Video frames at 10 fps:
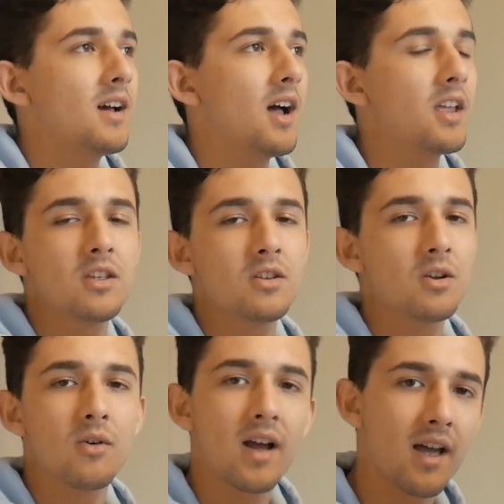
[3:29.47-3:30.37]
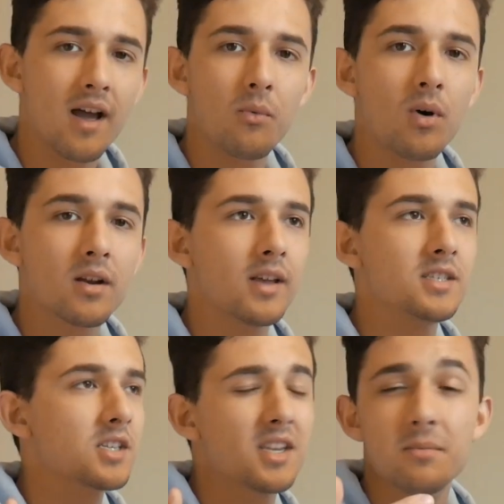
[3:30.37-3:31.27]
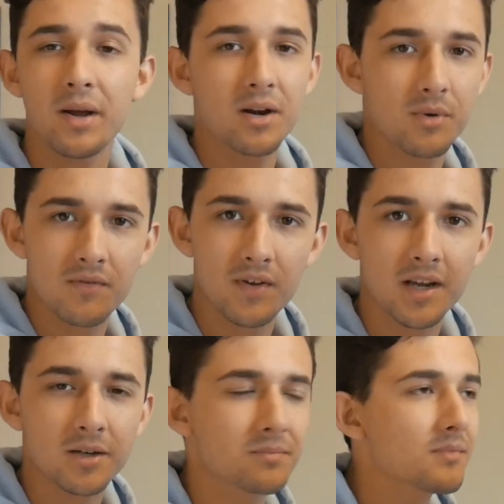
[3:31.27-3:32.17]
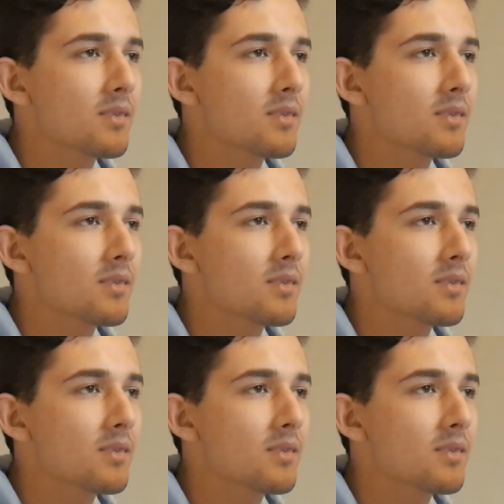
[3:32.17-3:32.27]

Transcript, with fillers: I, you know, I, I want to just get better with video.